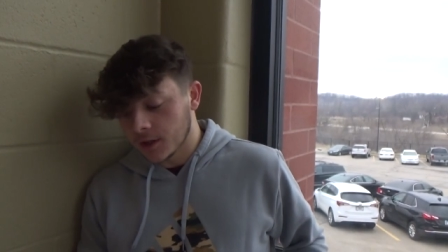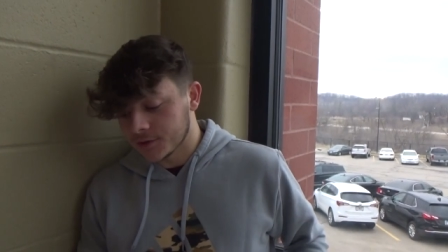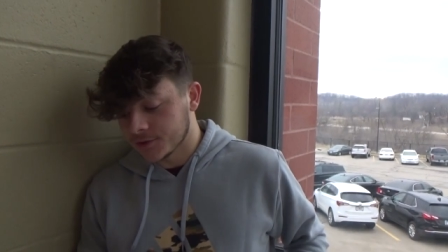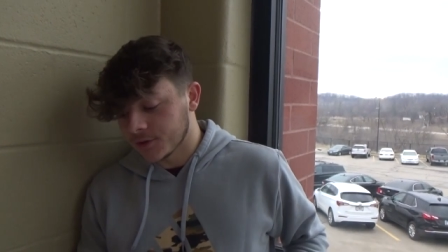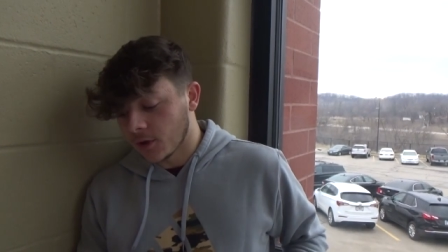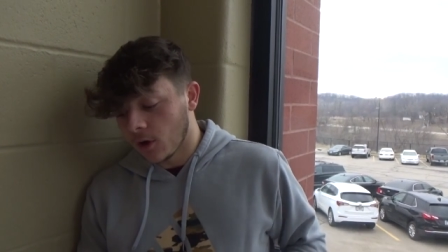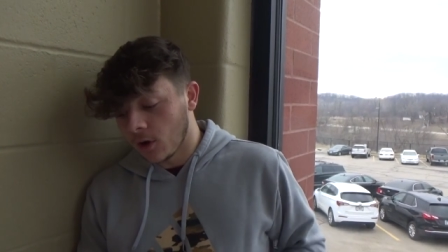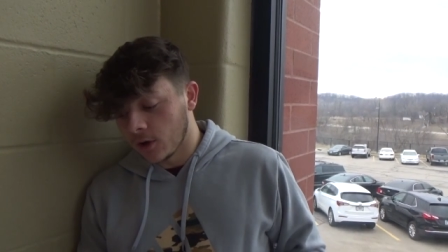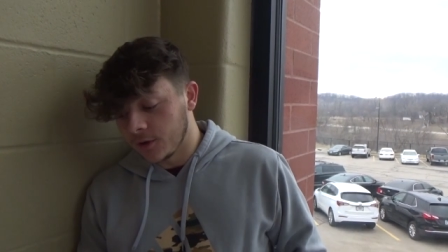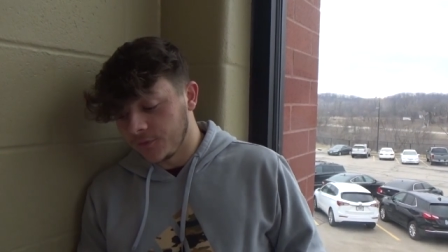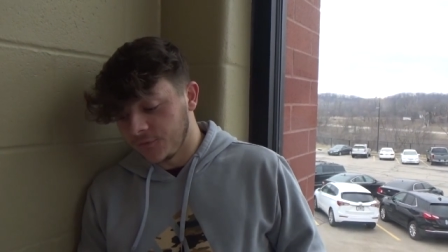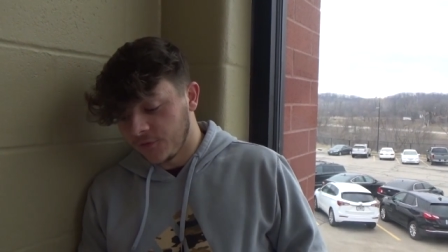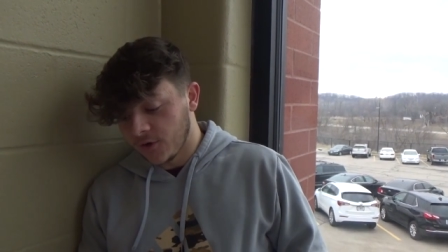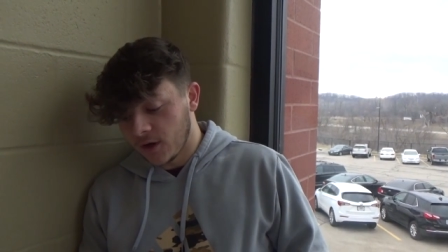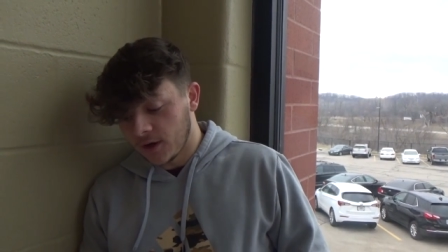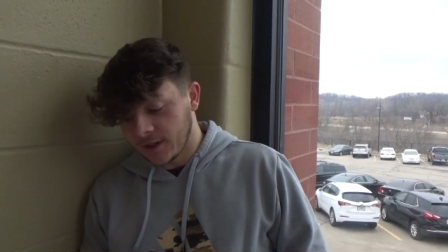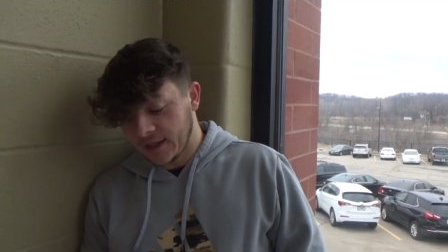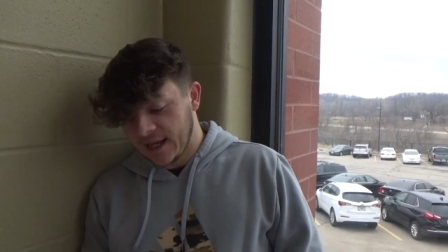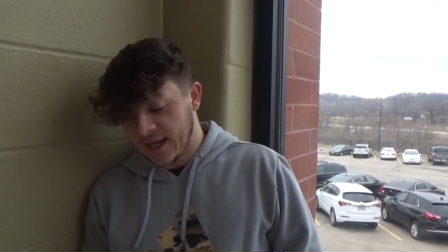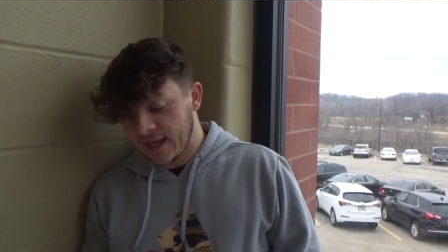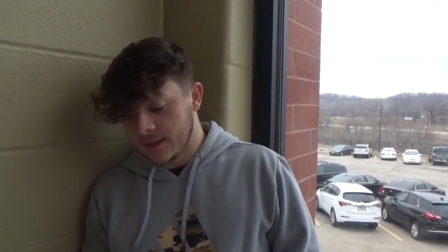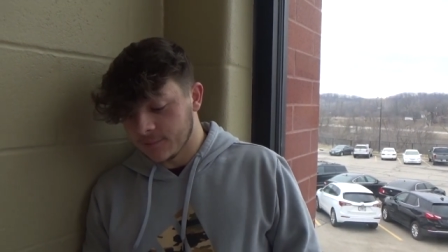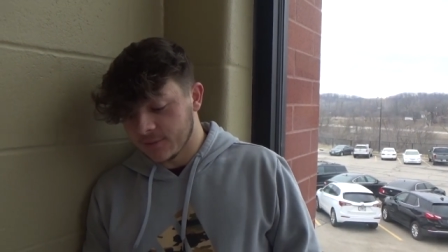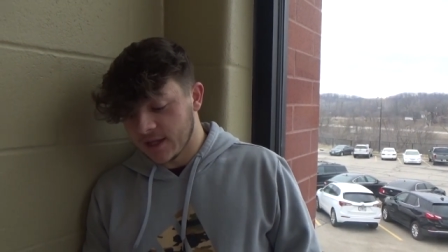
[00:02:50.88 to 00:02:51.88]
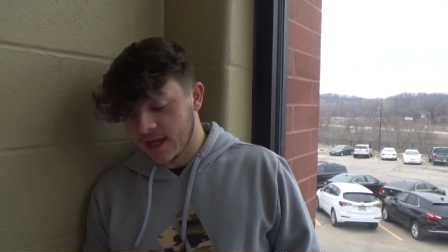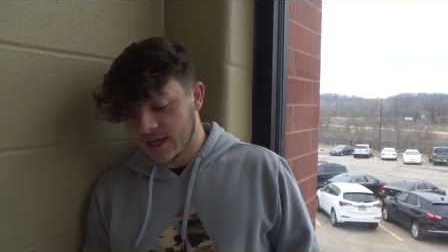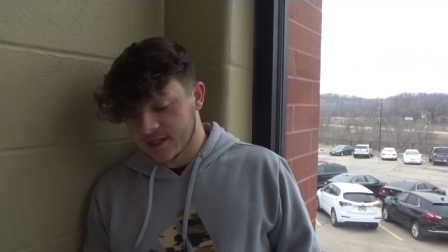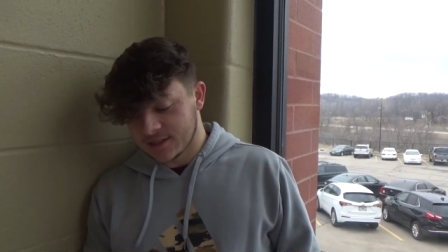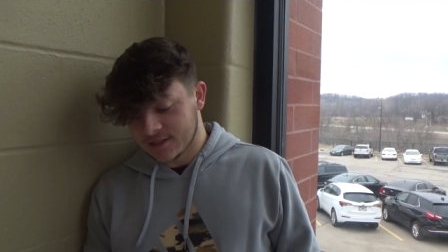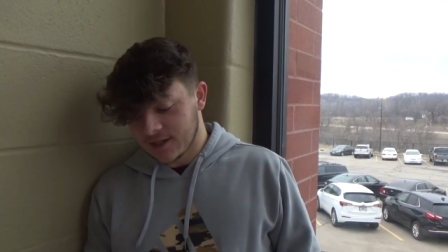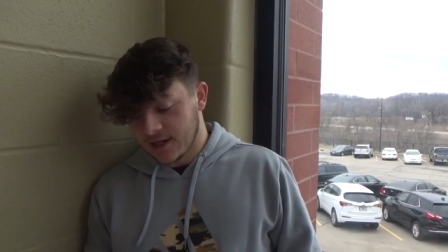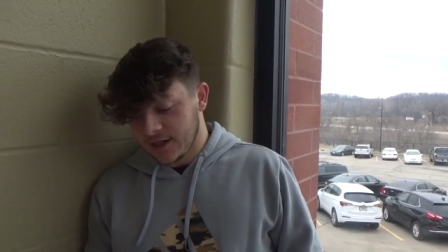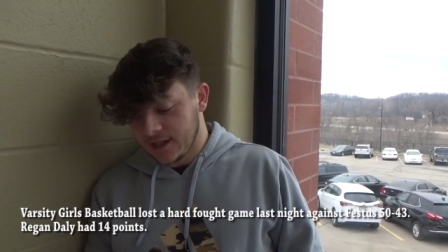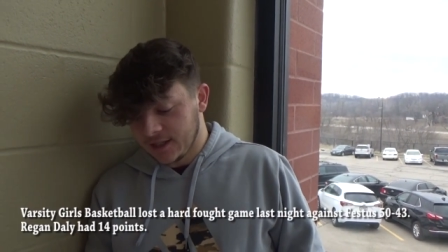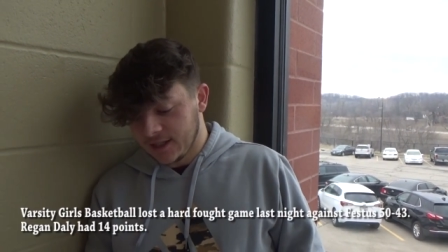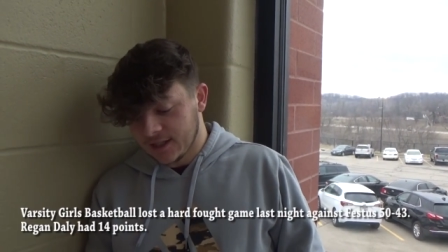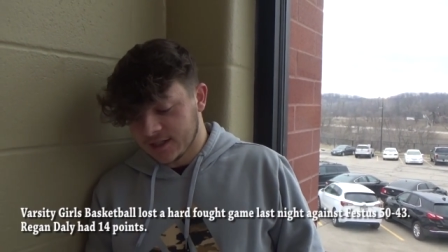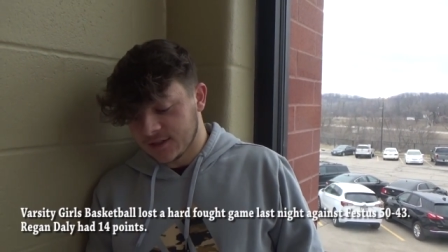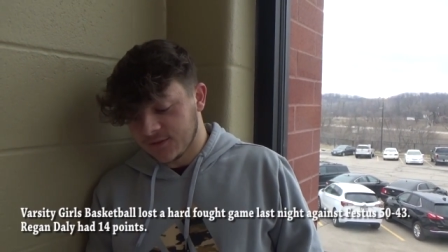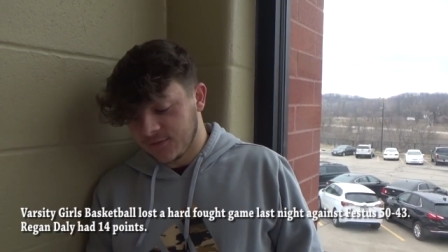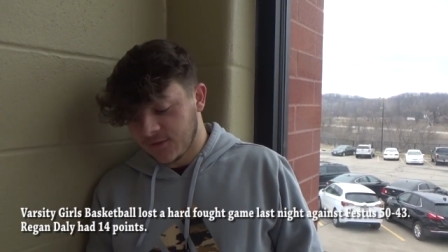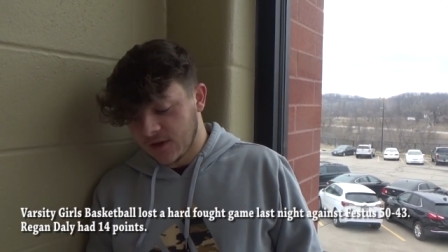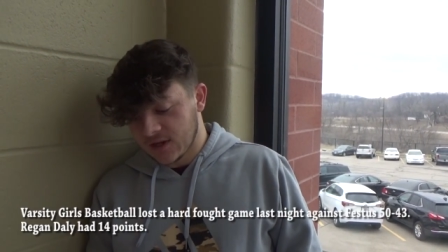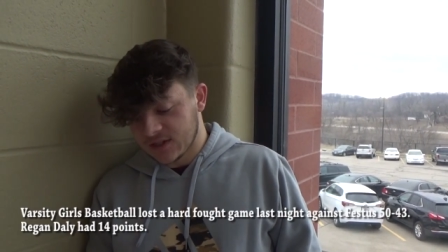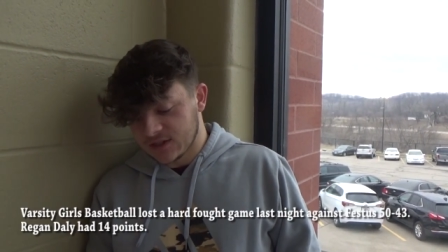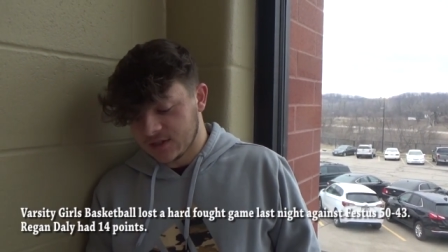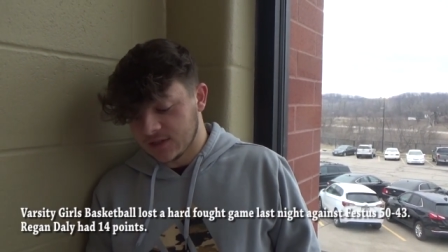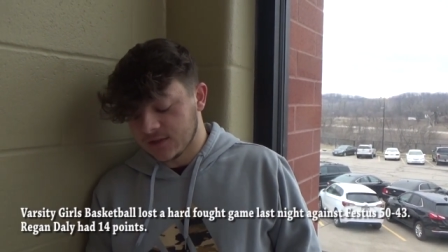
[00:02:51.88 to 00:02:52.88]
lost a hard-fought game last night against
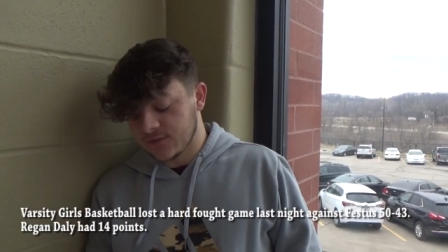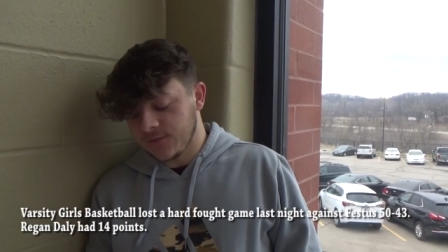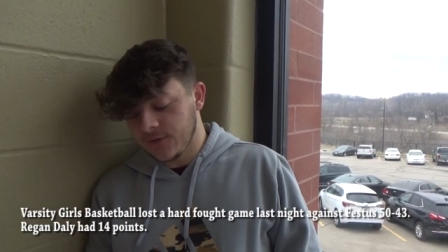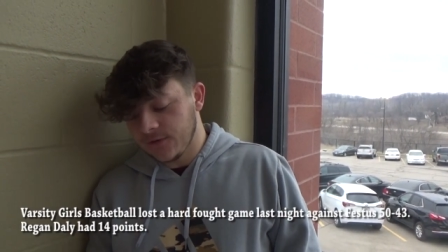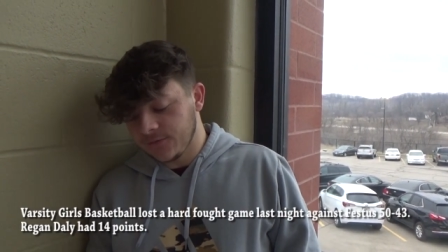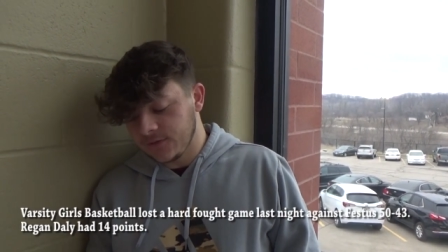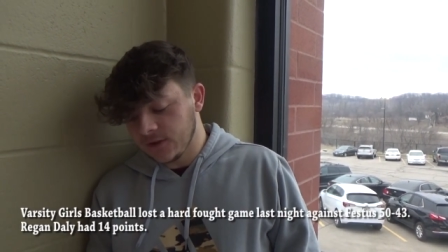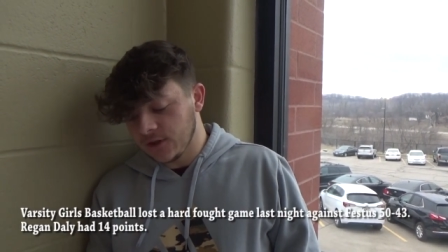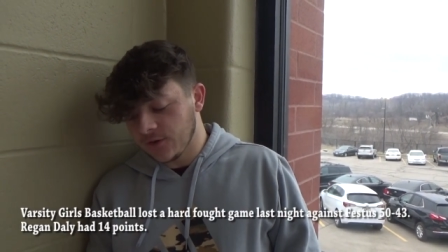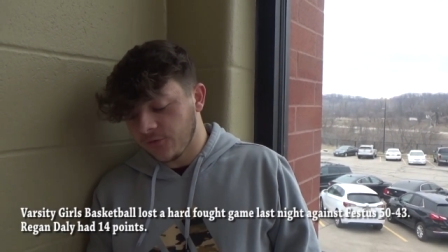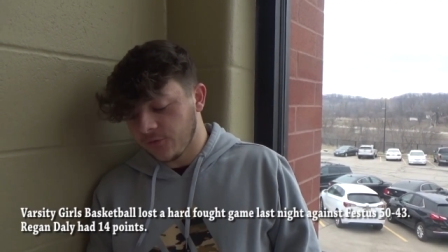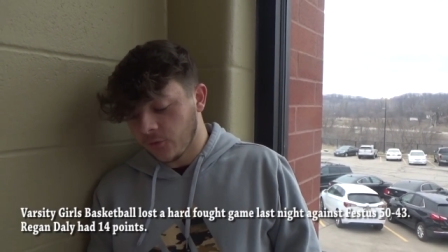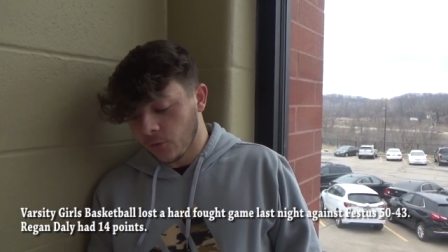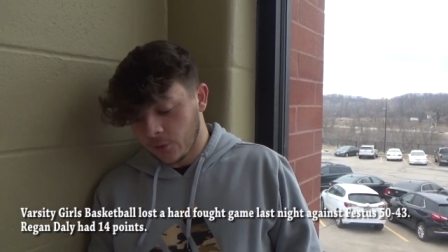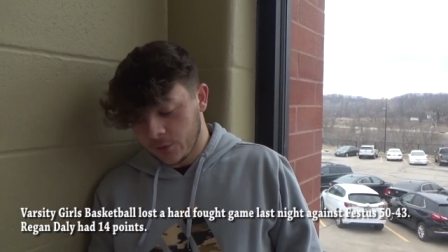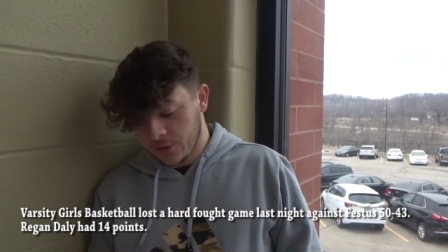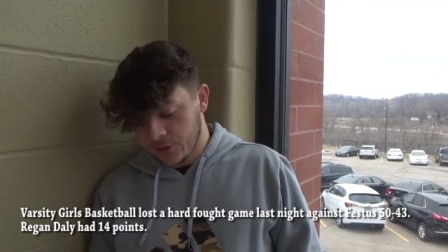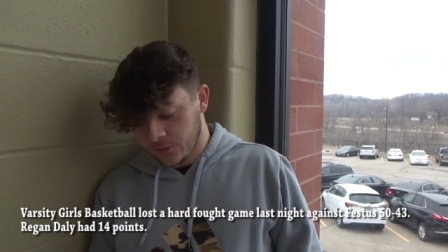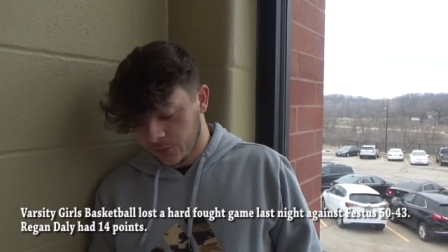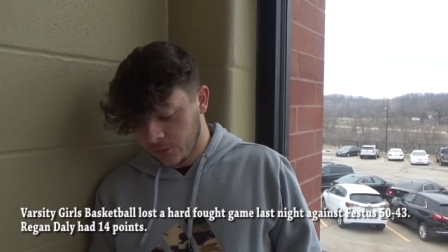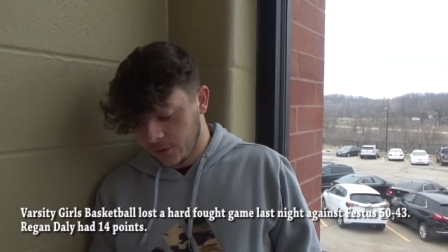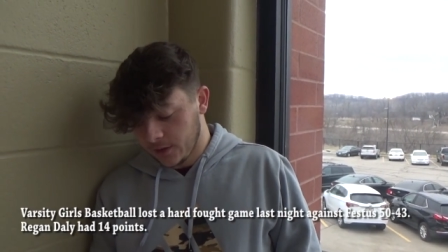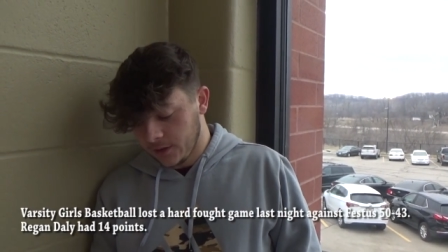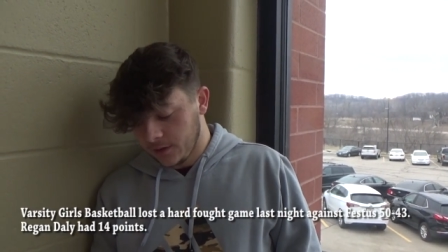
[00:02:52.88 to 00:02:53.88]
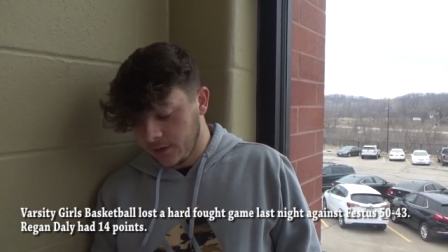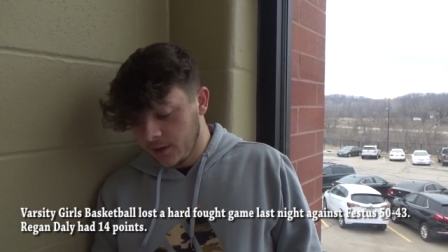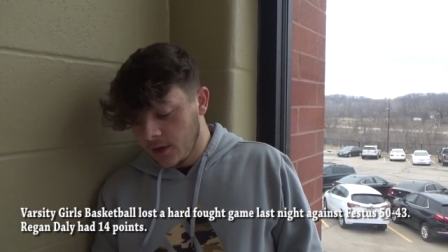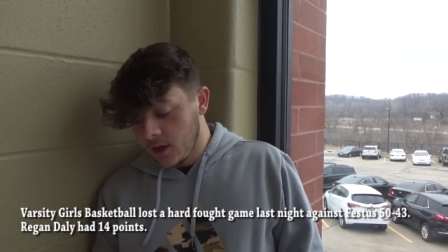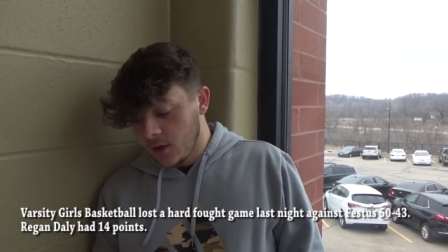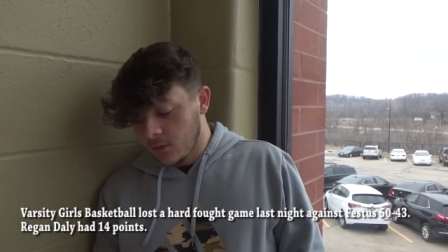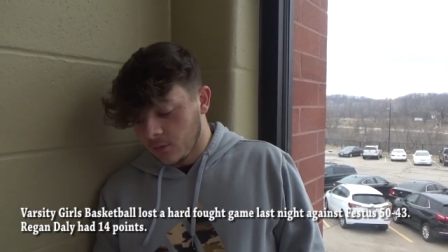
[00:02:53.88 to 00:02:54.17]
Festus, 50 to 43.